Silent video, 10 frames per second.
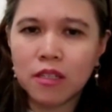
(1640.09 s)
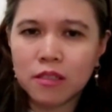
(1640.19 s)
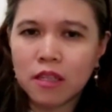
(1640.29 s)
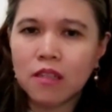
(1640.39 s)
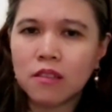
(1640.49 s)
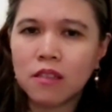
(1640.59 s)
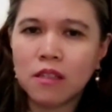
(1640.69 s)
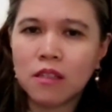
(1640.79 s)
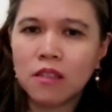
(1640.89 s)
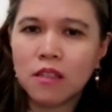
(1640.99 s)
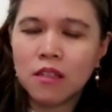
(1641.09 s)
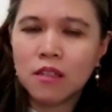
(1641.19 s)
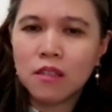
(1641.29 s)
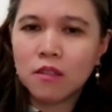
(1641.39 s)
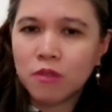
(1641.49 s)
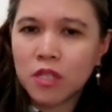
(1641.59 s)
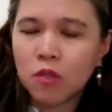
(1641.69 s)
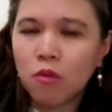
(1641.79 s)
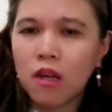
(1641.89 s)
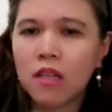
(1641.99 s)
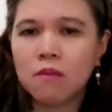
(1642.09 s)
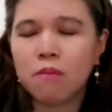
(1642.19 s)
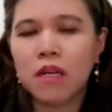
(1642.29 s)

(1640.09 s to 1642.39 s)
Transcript: attending ritual